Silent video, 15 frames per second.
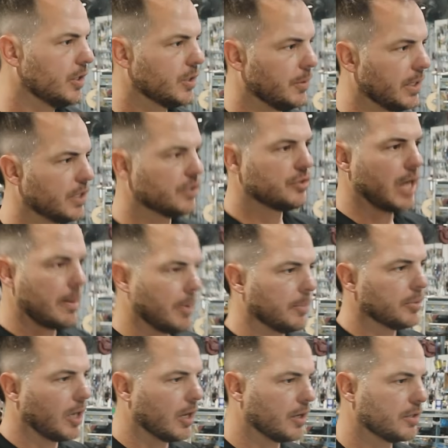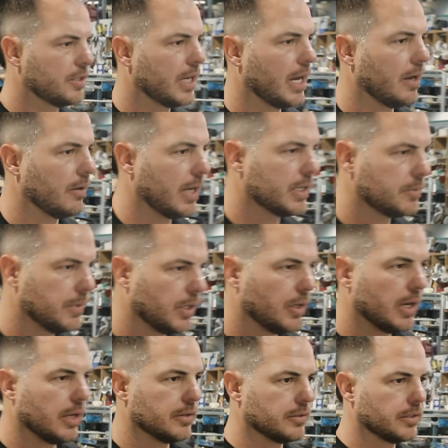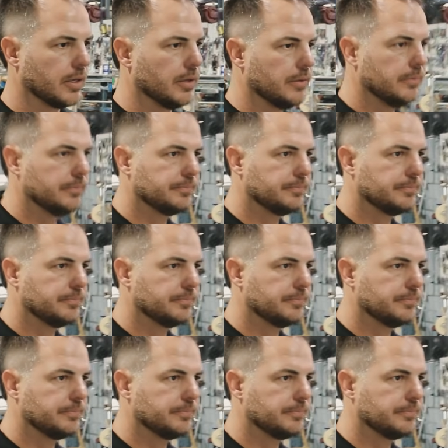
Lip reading: so we can strap our products down as we go down the road.